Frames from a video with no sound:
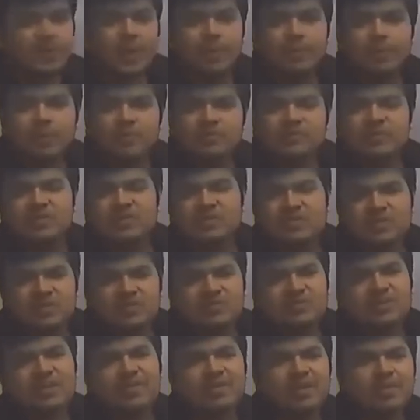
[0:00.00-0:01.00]
about 60 to
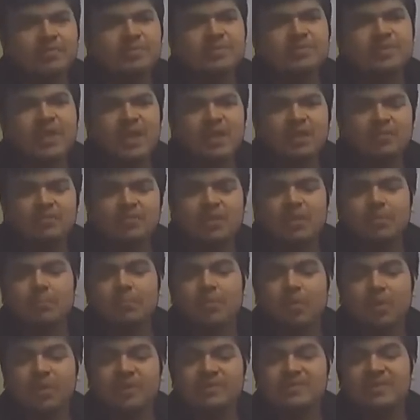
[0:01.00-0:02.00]
70% of the
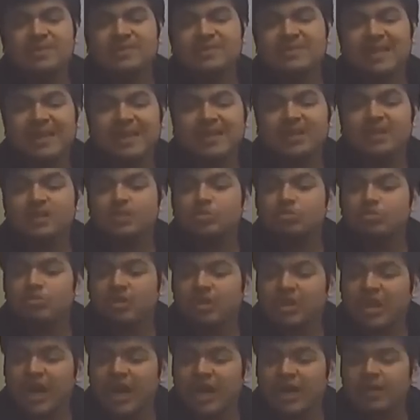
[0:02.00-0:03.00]
employees are stated to
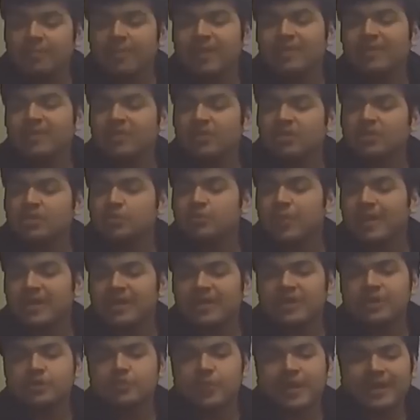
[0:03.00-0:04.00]
retire by the year
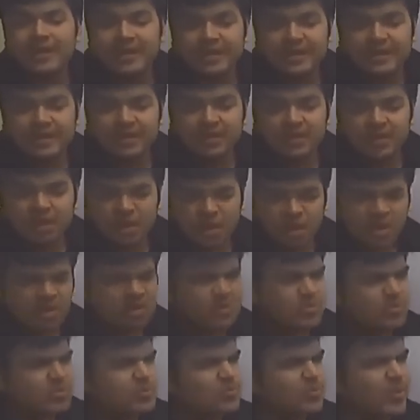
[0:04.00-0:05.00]
2020, or
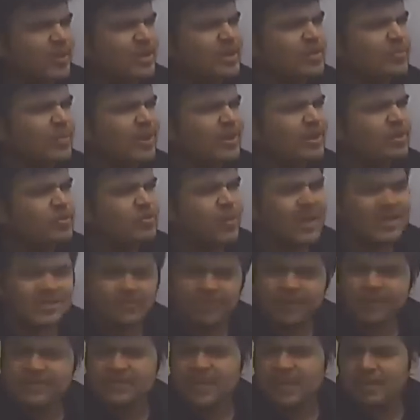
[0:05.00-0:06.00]
it was 2022, as
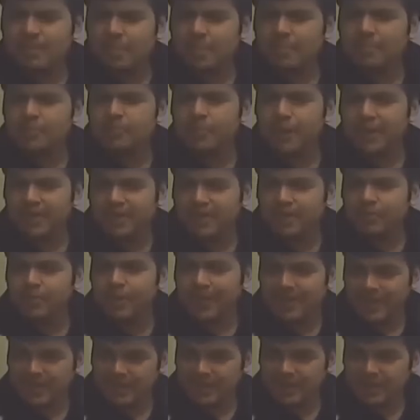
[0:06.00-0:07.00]
far as I remember
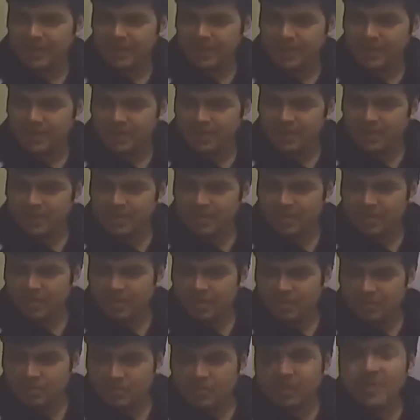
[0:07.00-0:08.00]
2020.
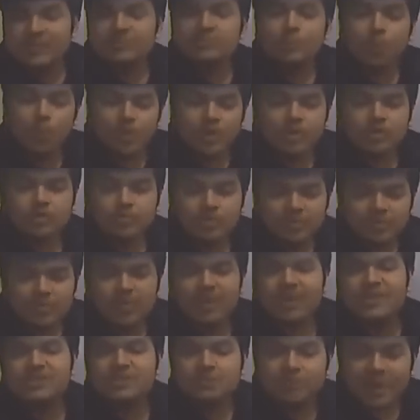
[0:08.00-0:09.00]
So there's going to be, we
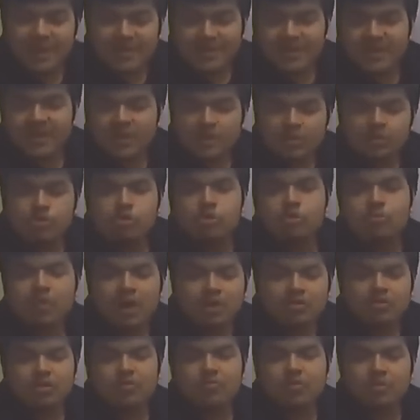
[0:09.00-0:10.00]
are expecting a good
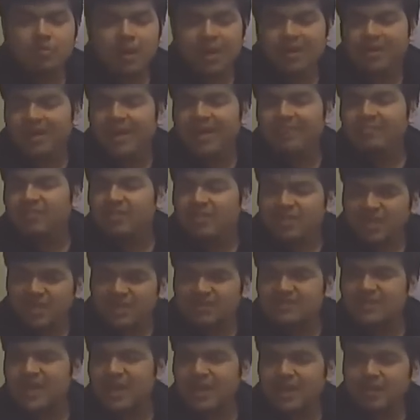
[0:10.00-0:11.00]
amount of demand, and everything
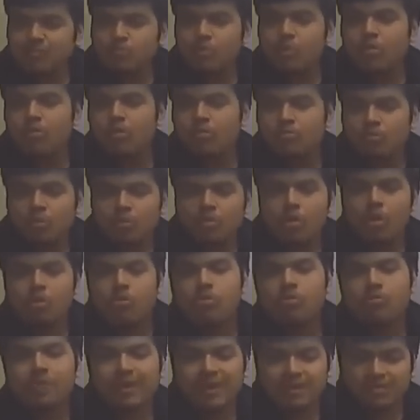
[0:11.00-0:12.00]
is getting more and more
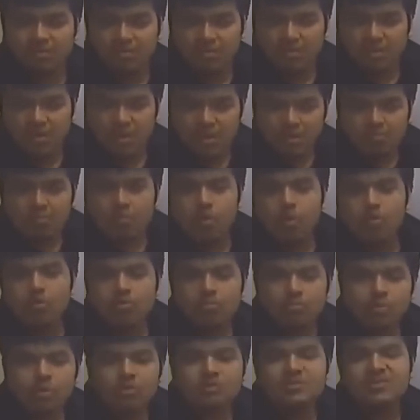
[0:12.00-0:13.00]
automated, more
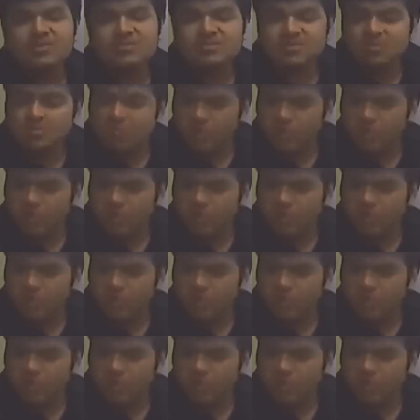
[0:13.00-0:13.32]
and more system